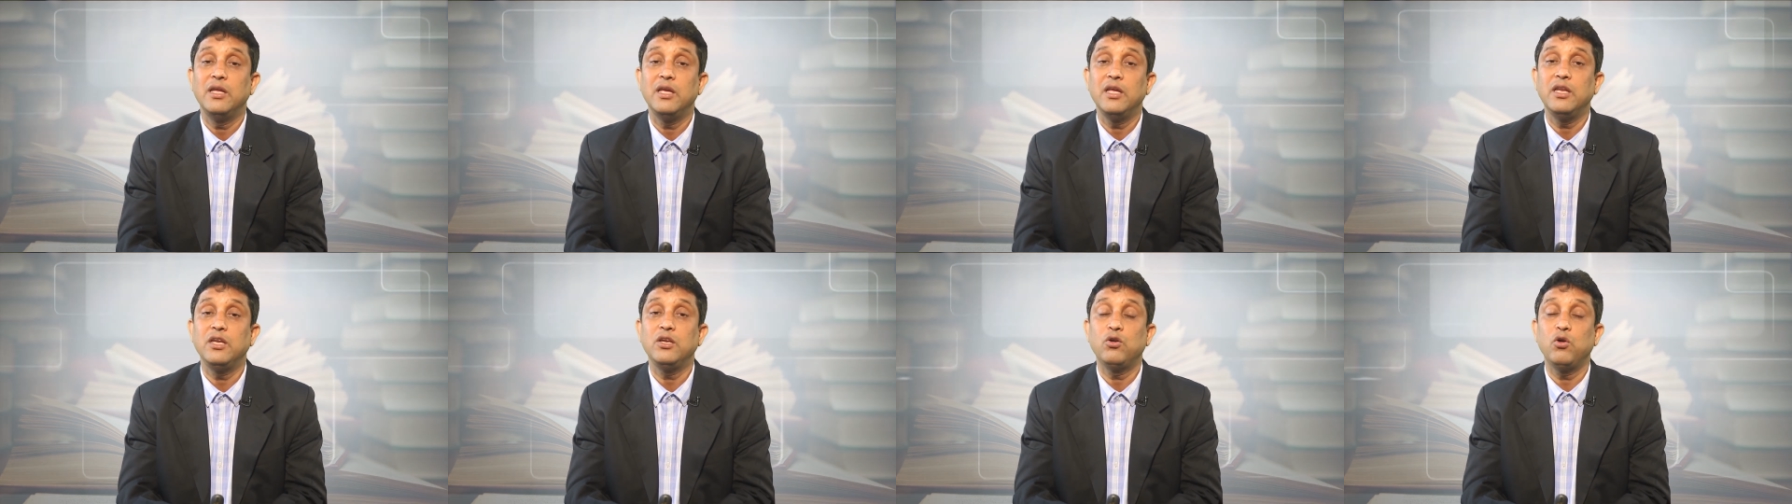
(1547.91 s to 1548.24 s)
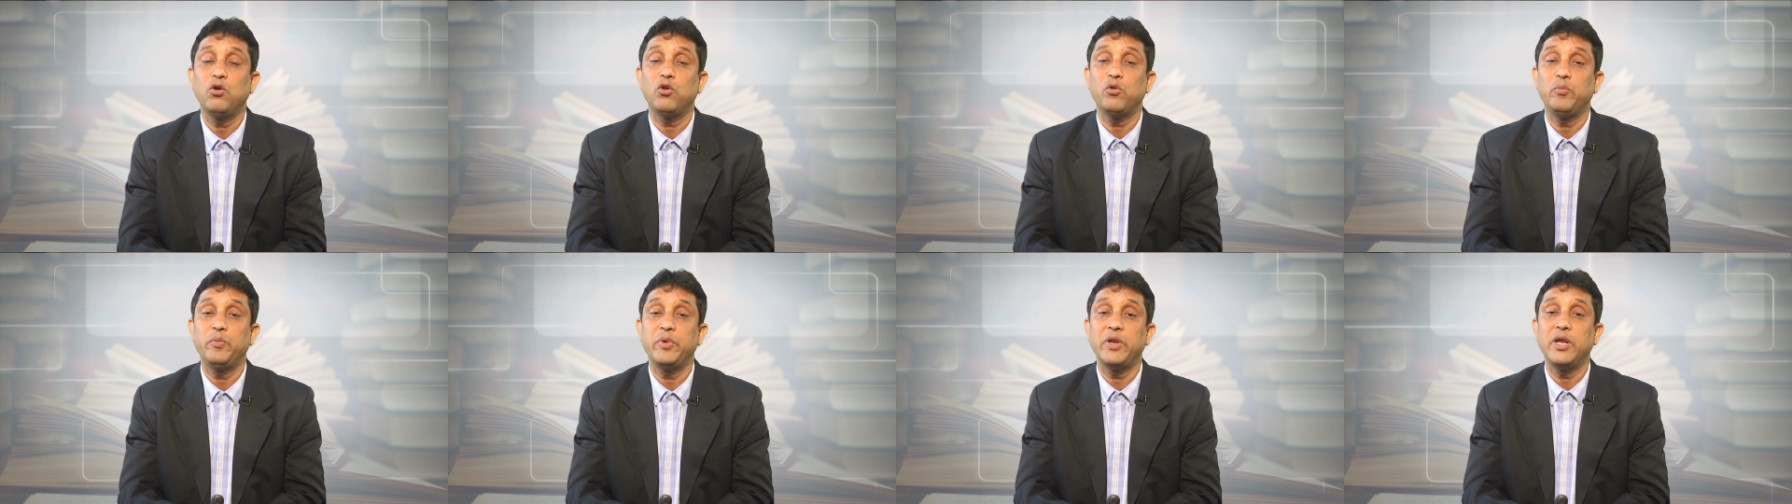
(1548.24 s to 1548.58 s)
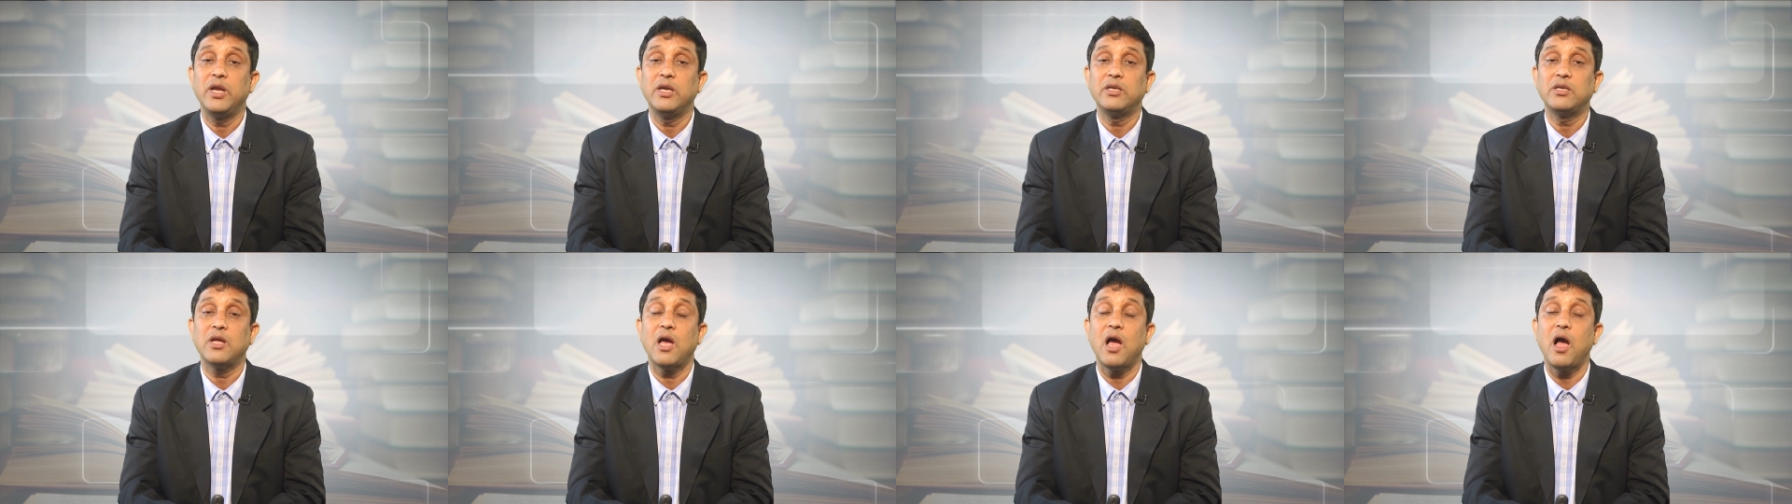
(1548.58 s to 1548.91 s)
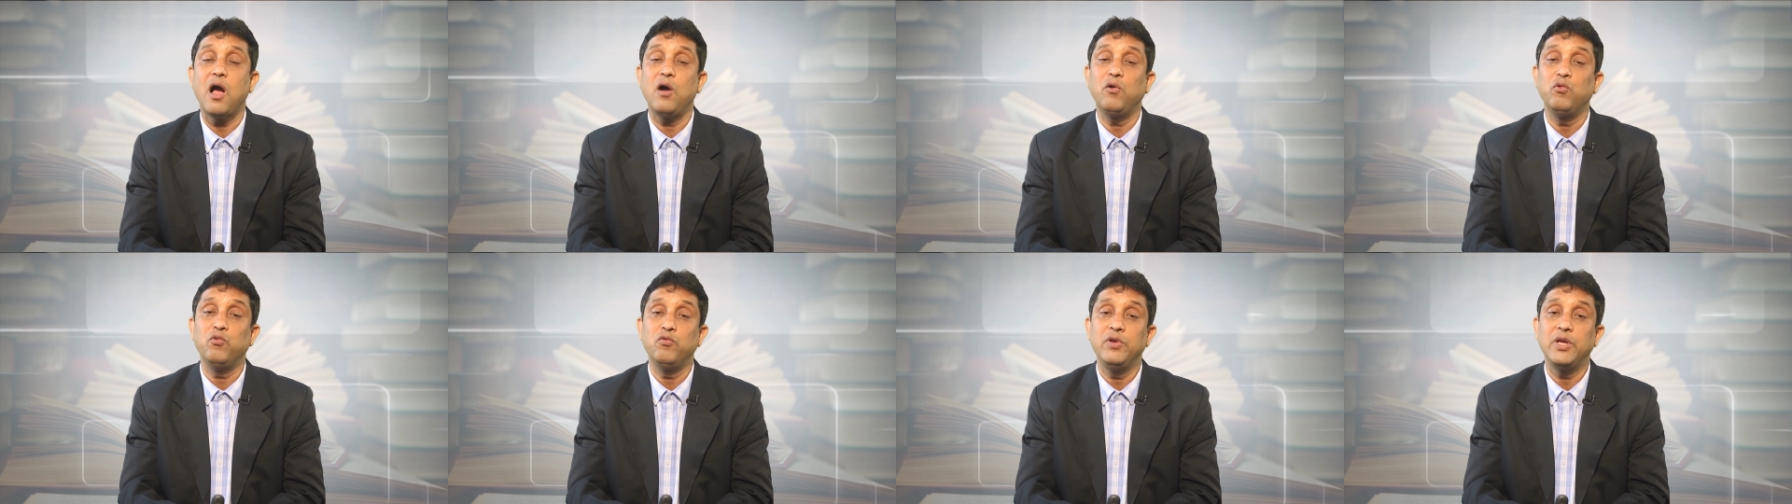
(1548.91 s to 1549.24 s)
incorporate,
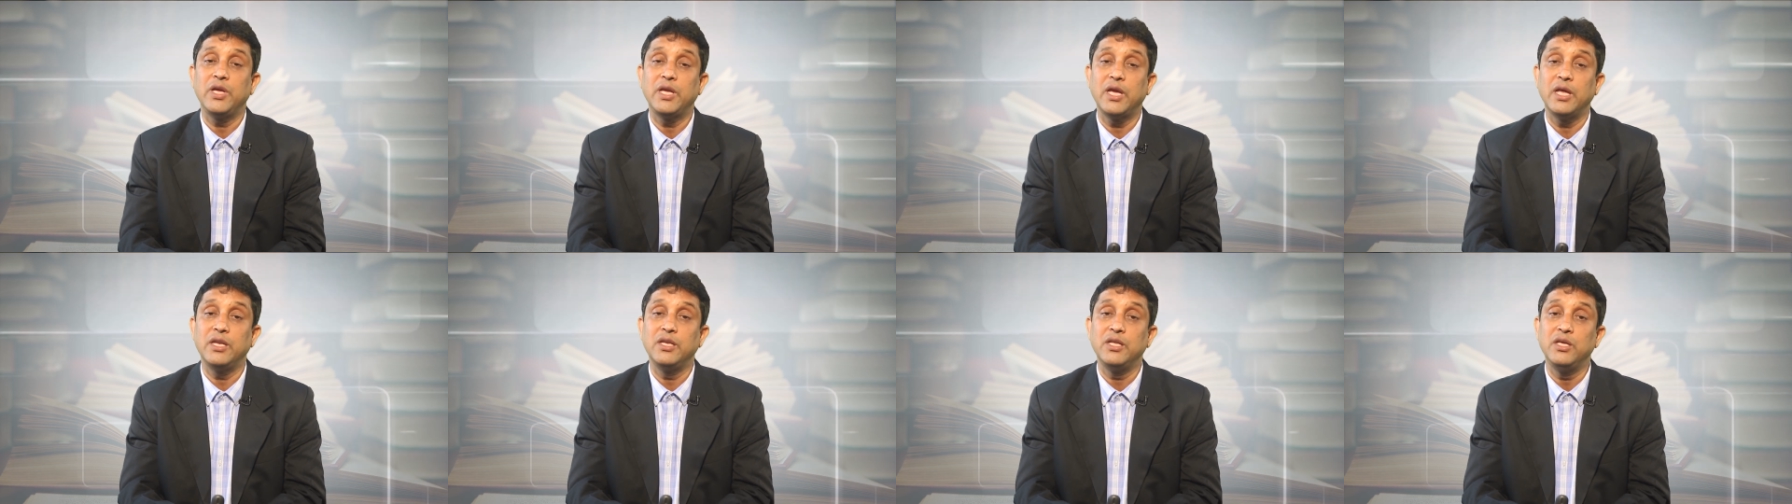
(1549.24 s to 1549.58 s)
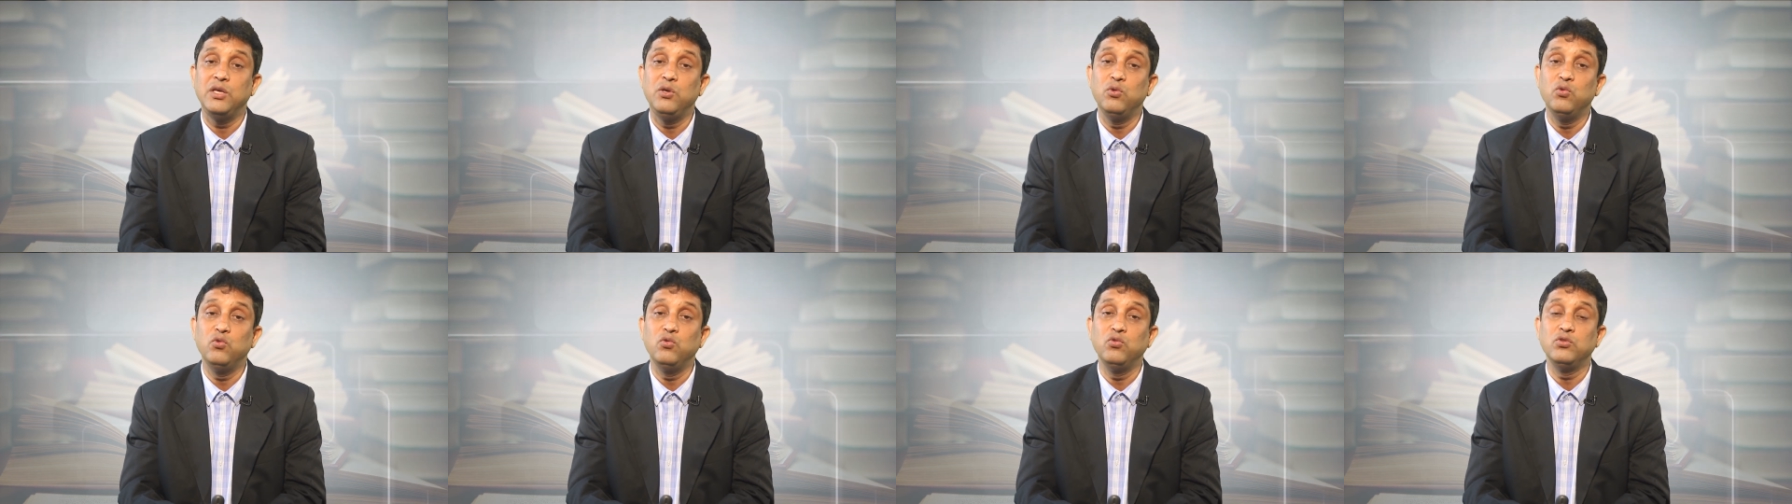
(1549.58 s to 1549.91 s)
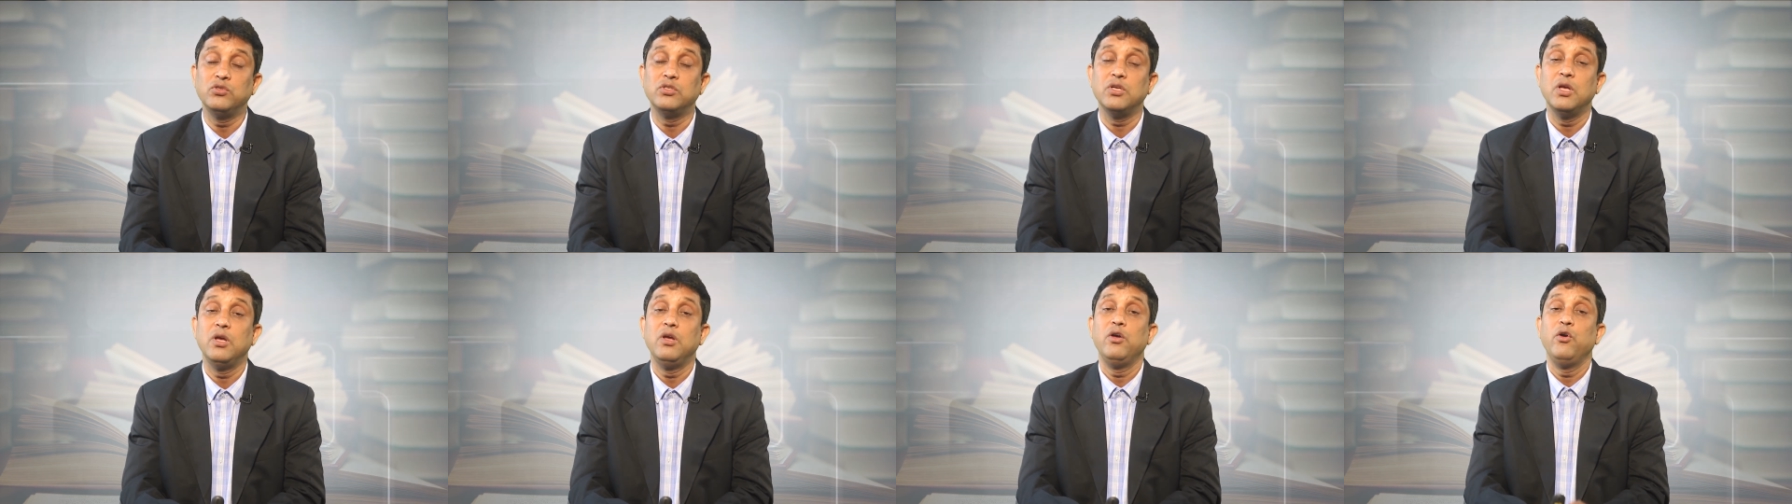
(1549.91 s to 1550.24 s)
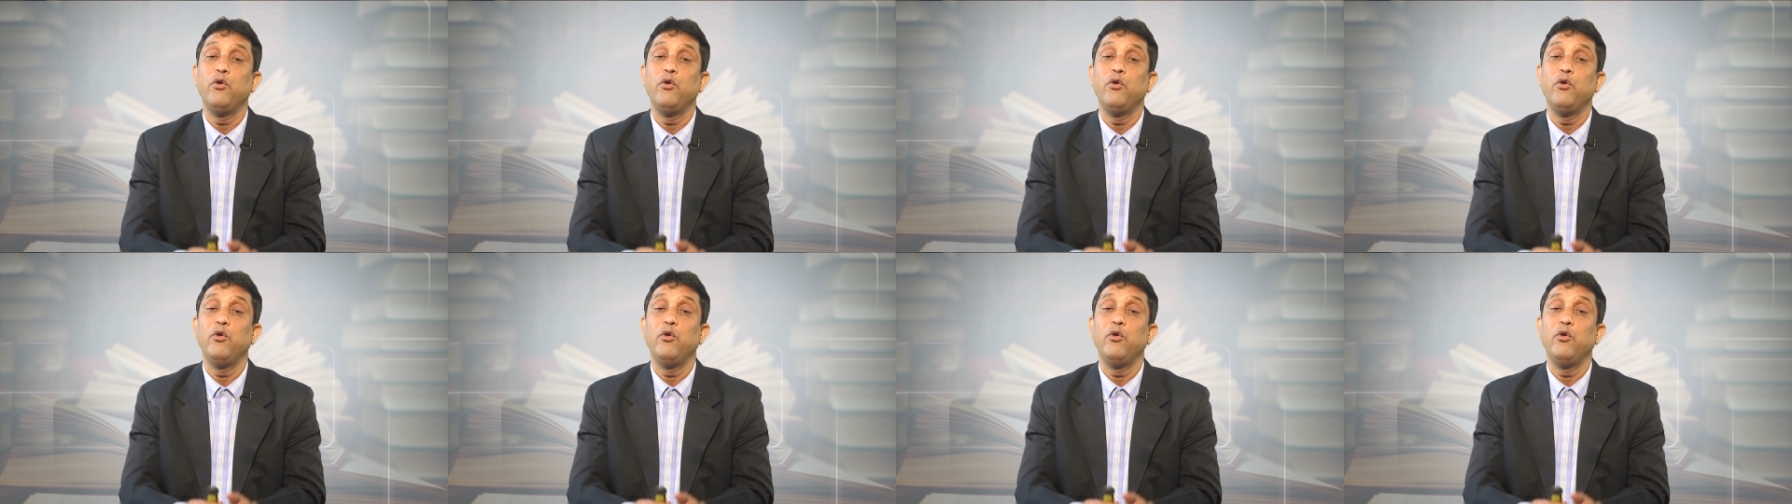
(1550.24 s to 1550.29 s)
how we can use